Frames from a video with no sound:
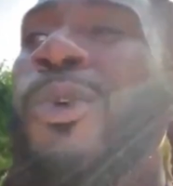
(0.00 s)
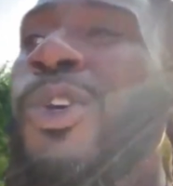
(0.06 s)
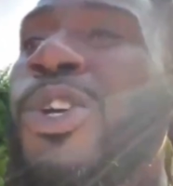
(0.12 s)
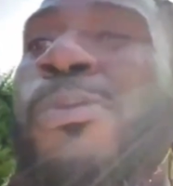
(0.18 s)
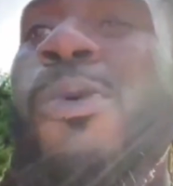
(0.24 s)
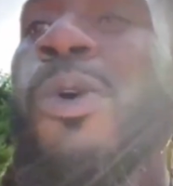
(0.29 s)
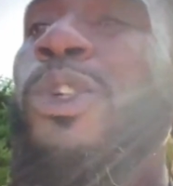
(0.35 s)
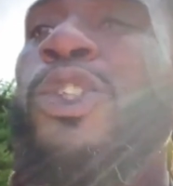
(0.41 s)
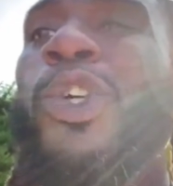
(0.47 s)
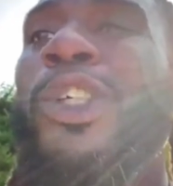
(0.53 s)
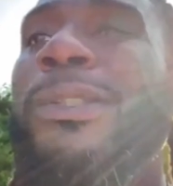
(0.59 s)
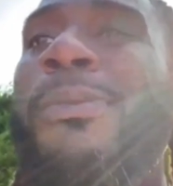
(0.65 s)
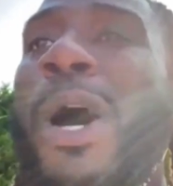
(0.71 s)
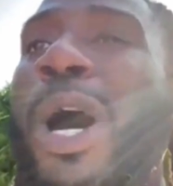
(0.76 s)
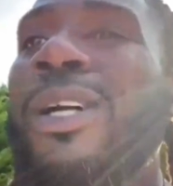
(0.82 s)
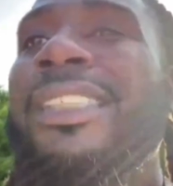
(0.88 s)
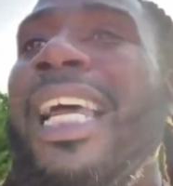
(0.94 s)
you move to a
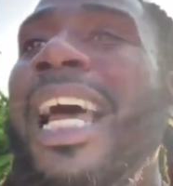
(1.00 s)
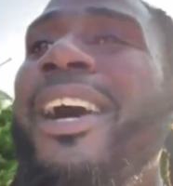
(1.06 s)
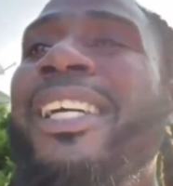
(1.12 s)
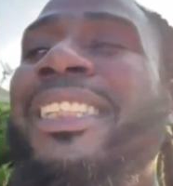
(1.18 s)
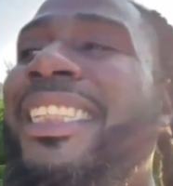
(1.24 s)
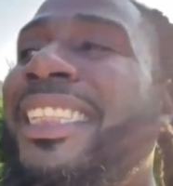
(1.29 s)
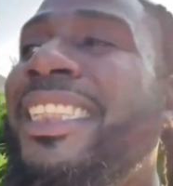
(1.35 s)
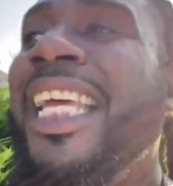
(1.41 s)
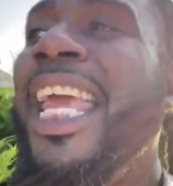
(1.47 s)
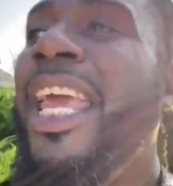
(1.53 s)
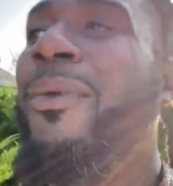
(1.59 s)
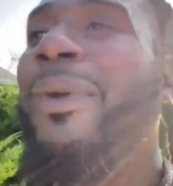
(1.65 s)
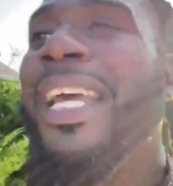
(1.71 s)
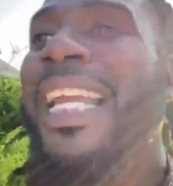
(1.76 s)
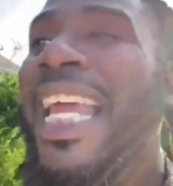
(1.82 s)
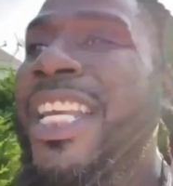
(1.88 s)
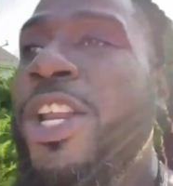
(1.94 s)
small town, it's the same way.
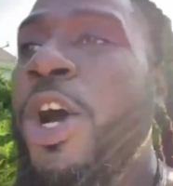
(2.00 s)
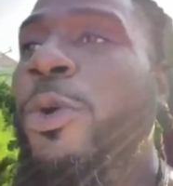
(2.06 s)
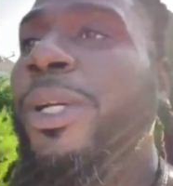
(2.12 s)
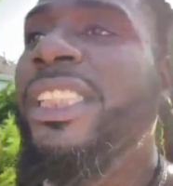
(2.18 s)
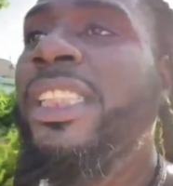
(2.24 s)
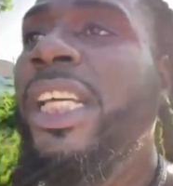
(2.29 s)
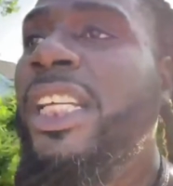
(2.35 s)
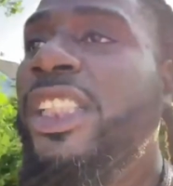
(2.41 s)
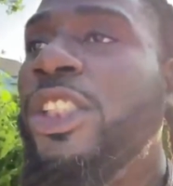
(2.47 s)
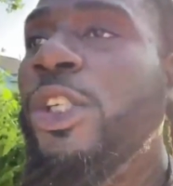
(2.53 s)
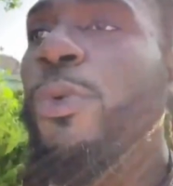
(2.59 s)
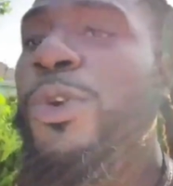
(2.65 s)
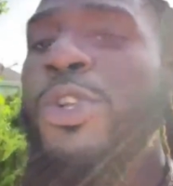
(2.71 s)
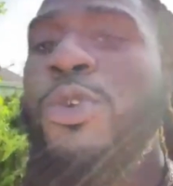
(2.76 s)
They know each other. So when you